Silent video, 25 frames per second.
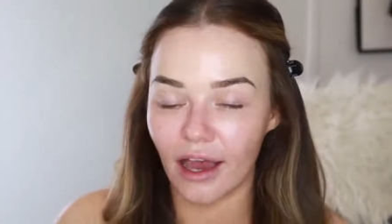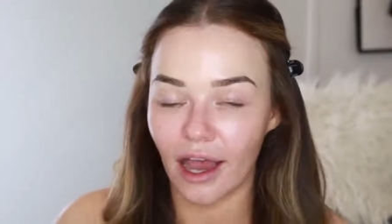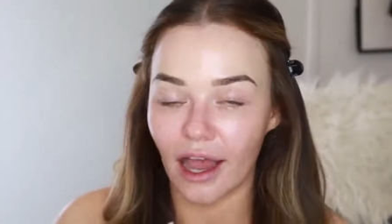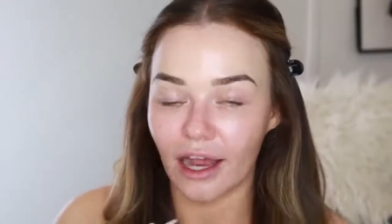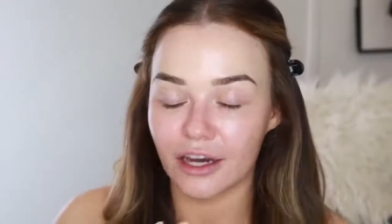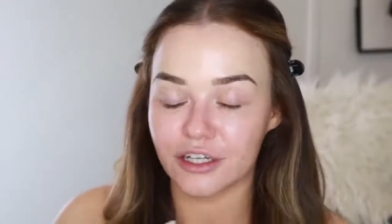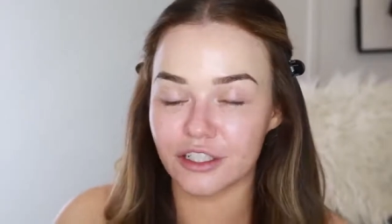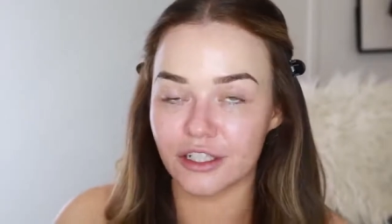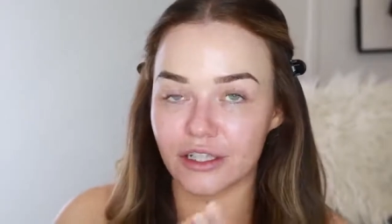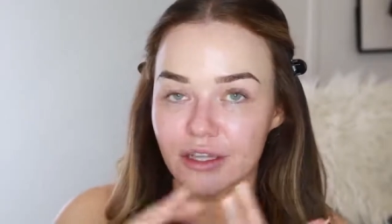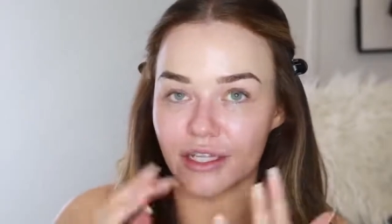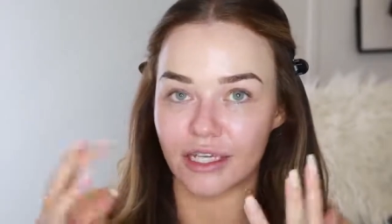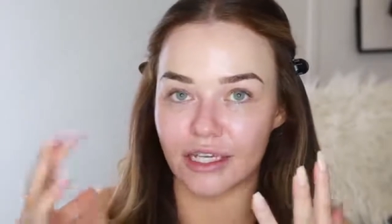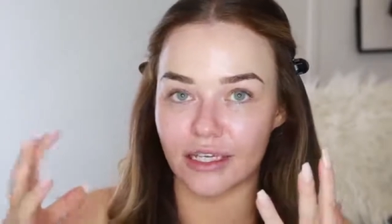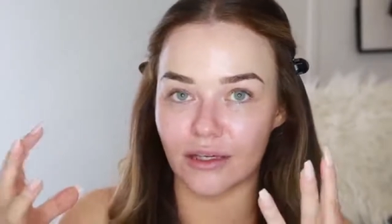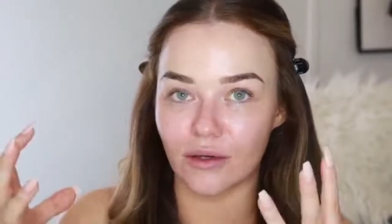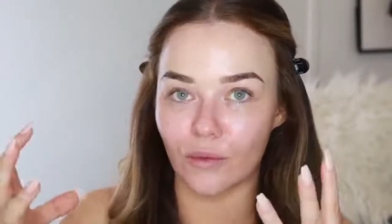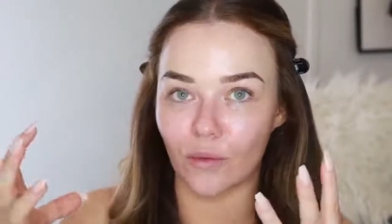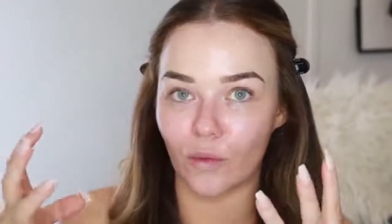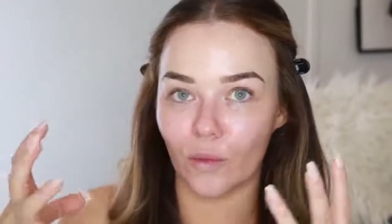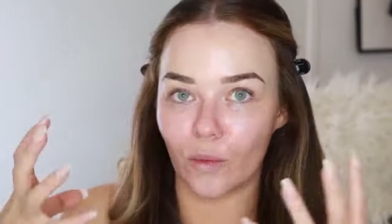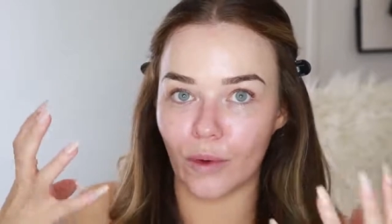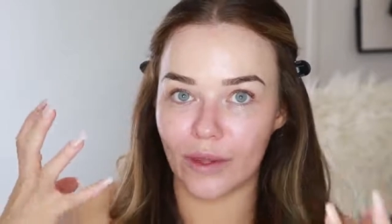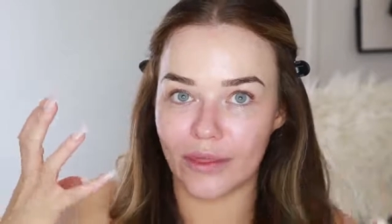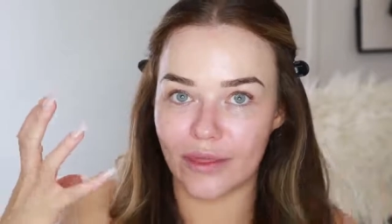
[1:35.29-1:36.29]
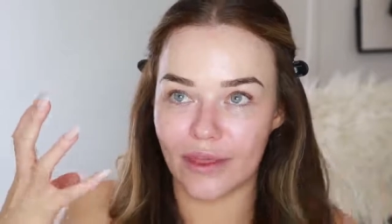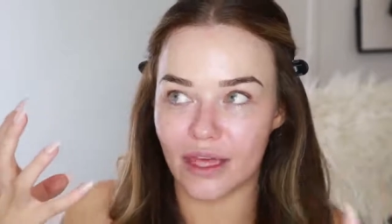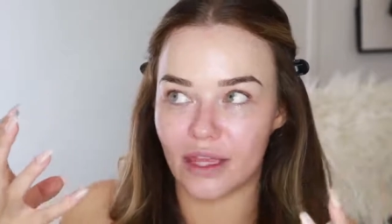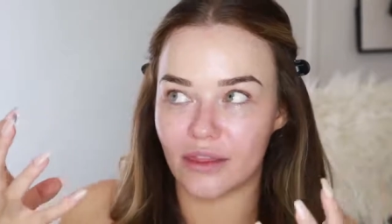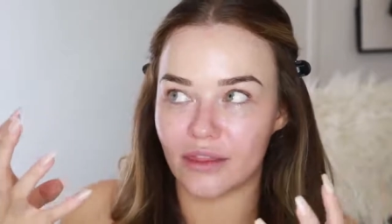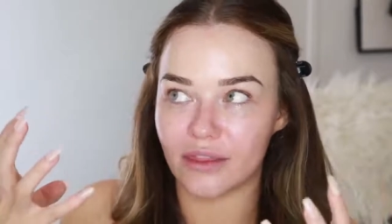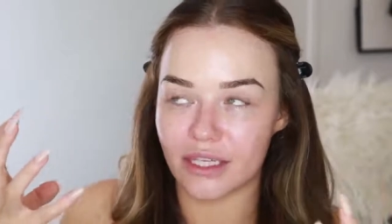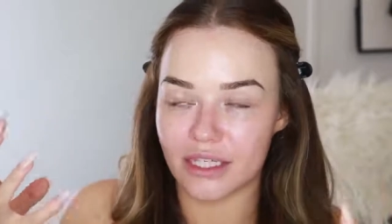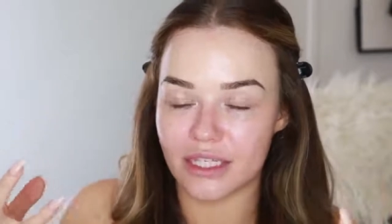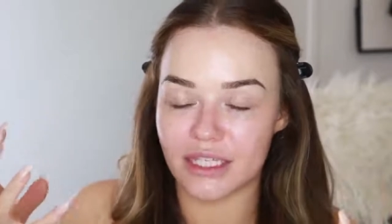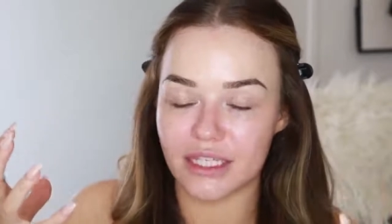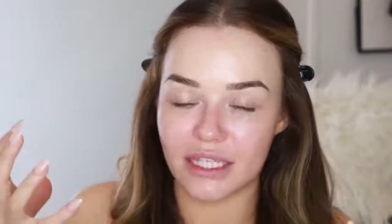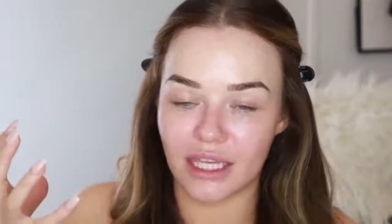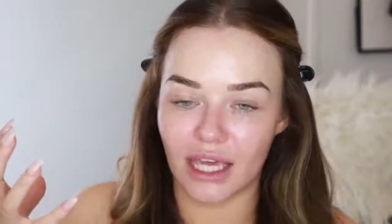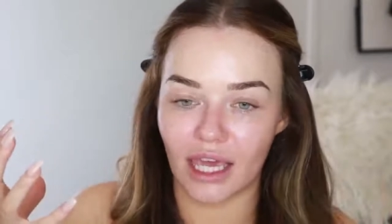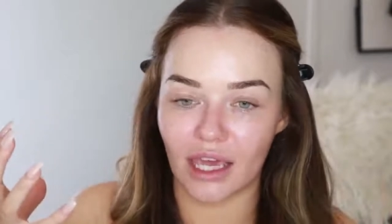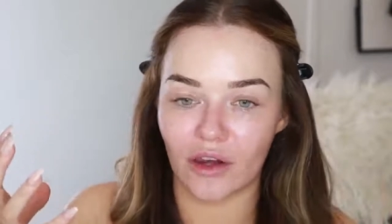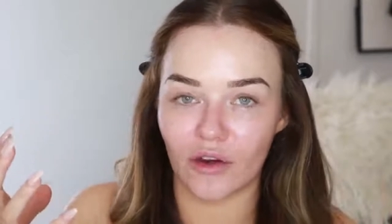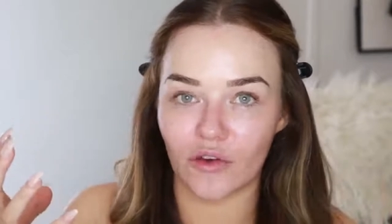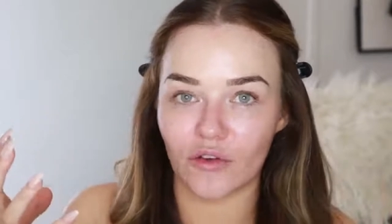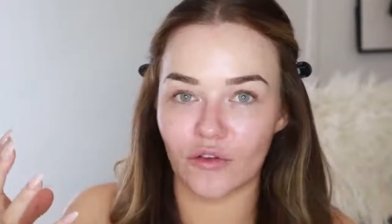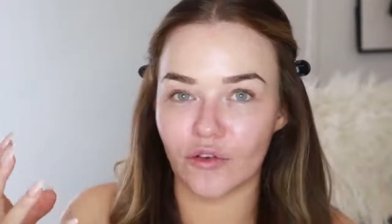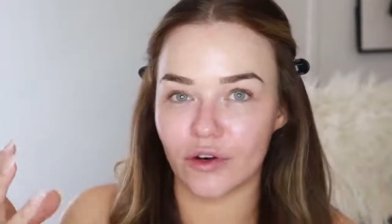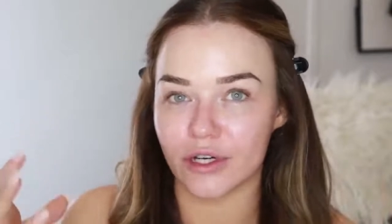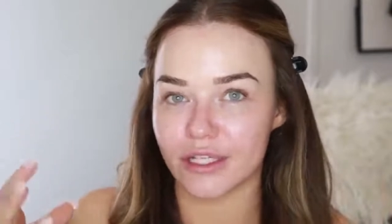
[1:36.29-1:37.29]
actually within the
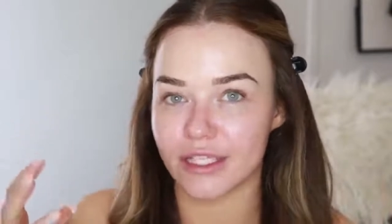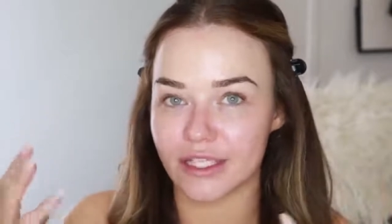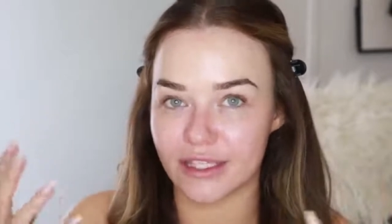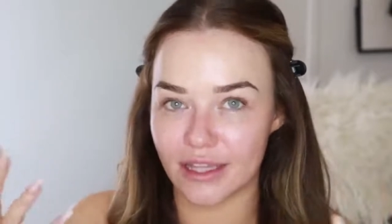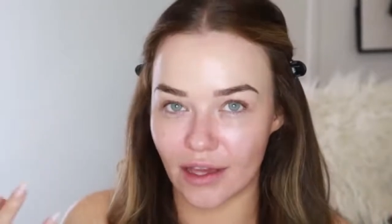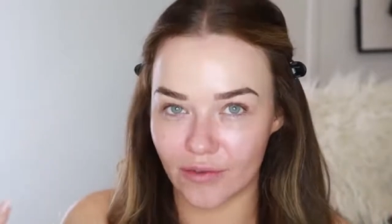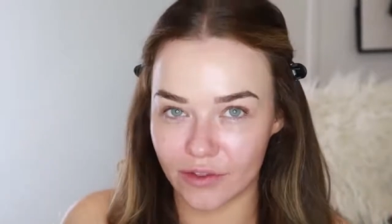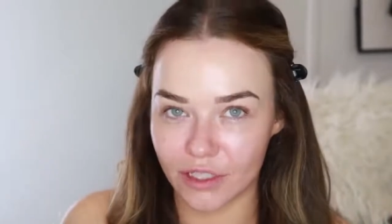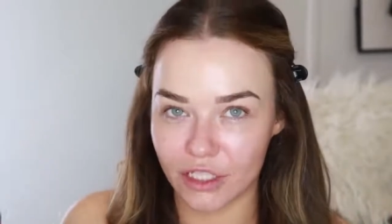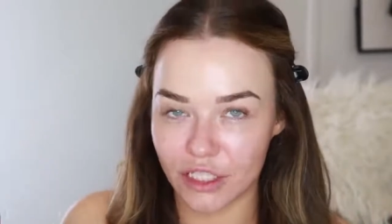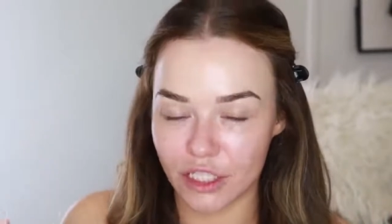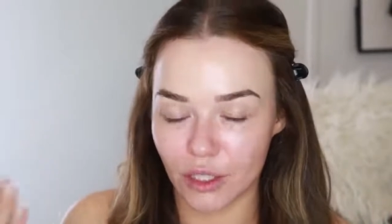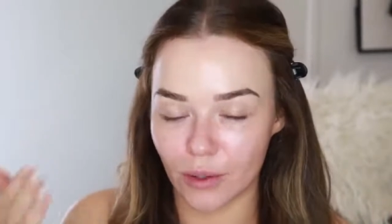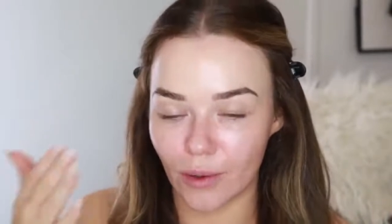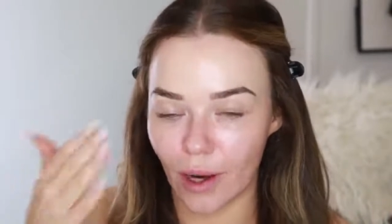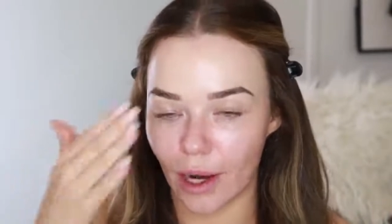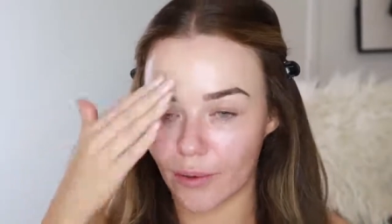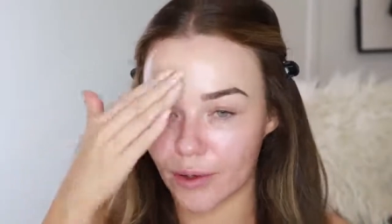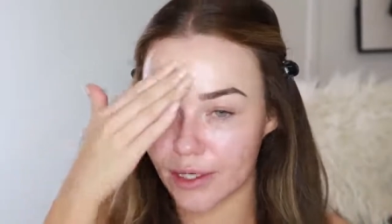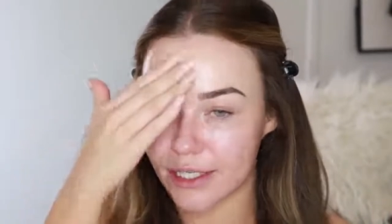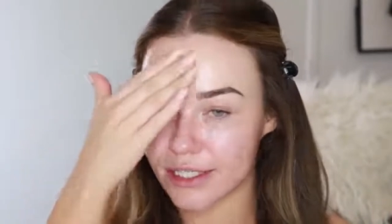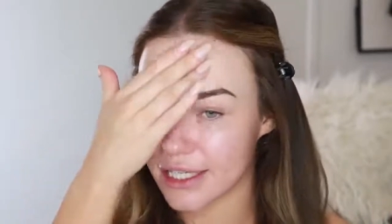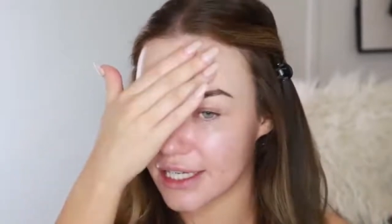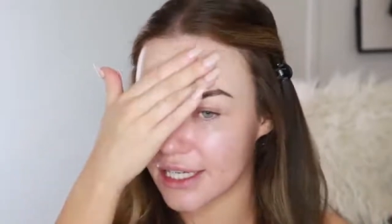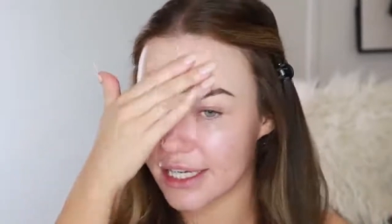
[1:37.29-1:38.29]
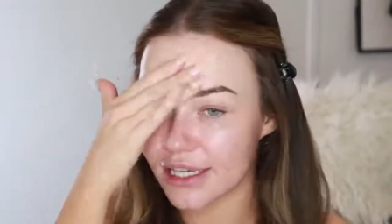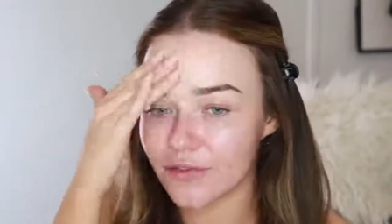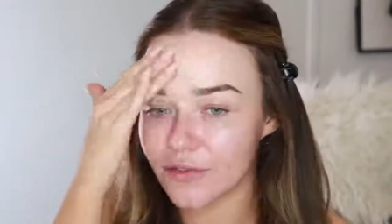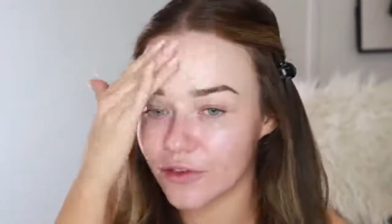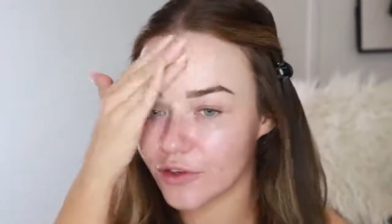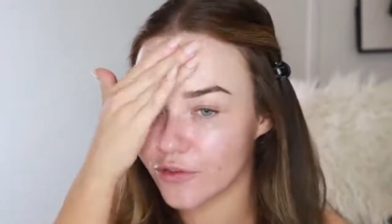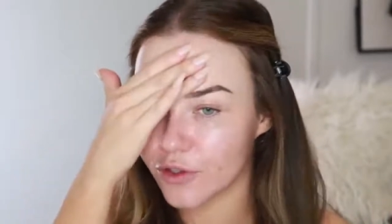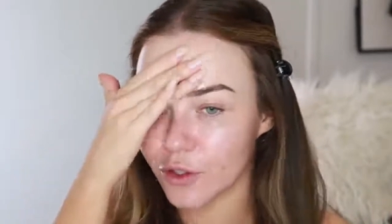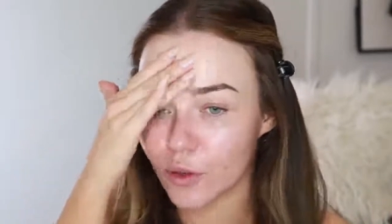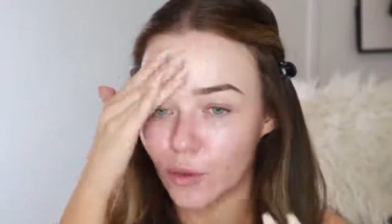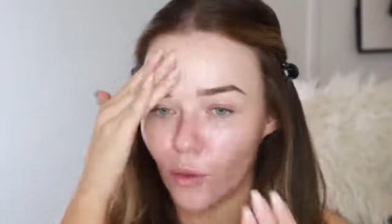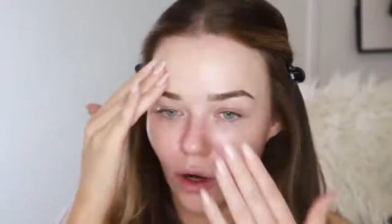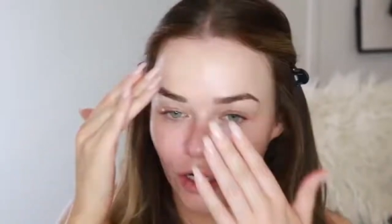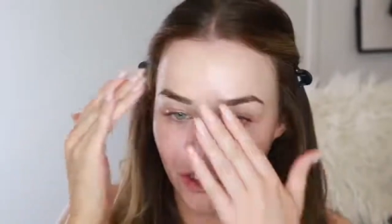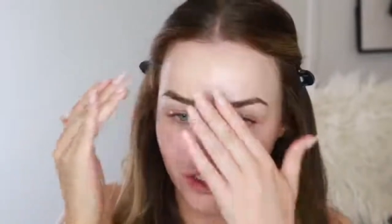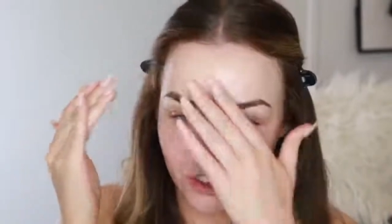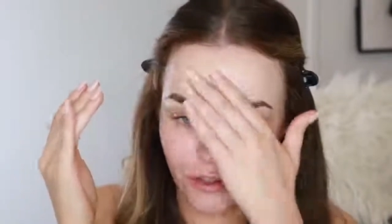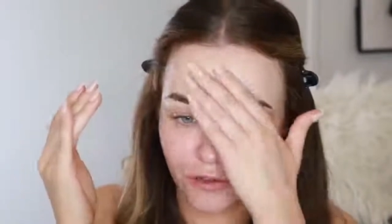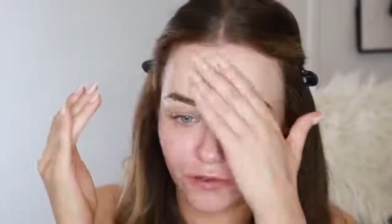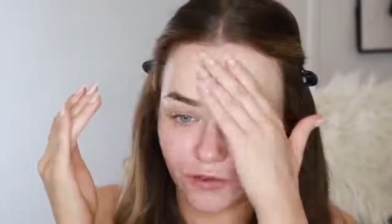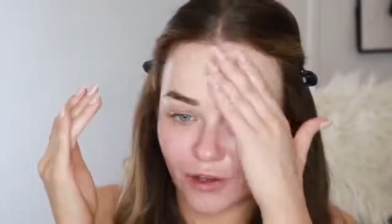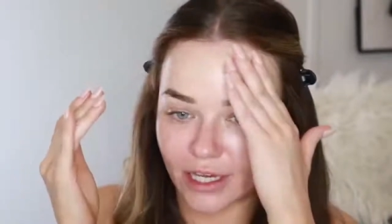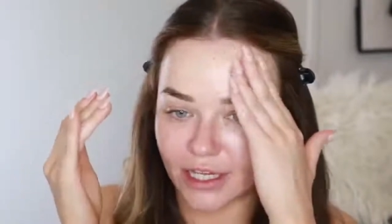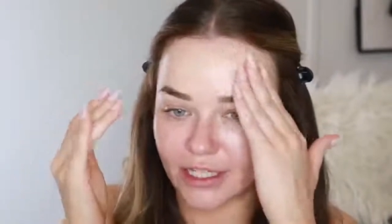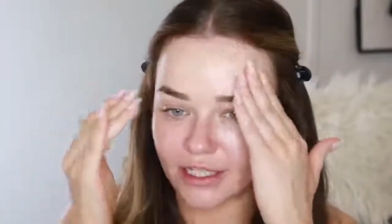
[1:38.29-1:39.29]
skin for 72 hours, even if you wash
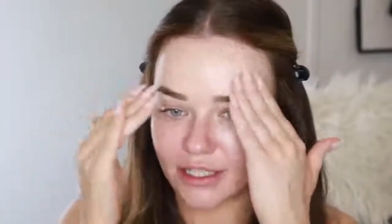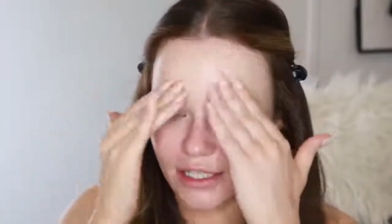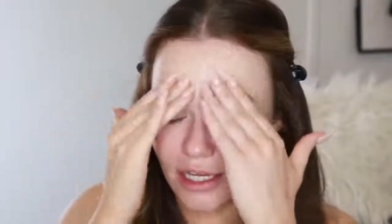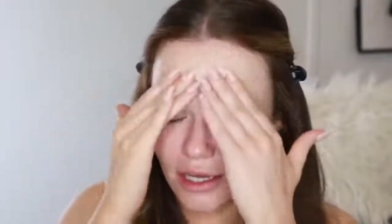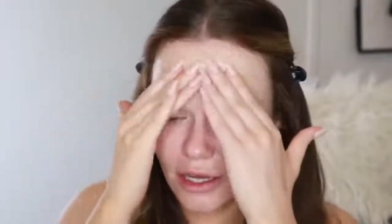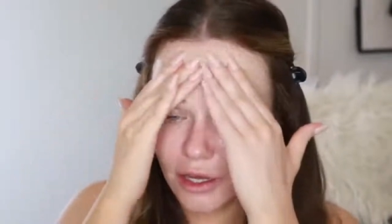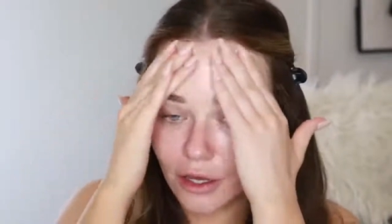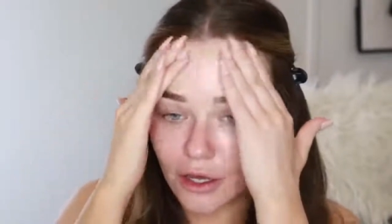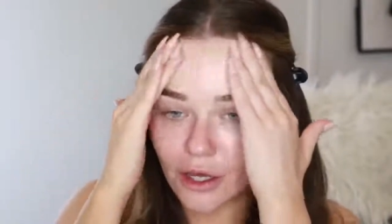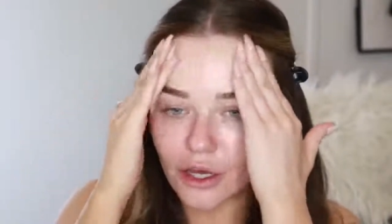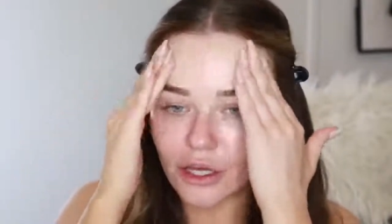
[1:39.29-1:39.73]
your face.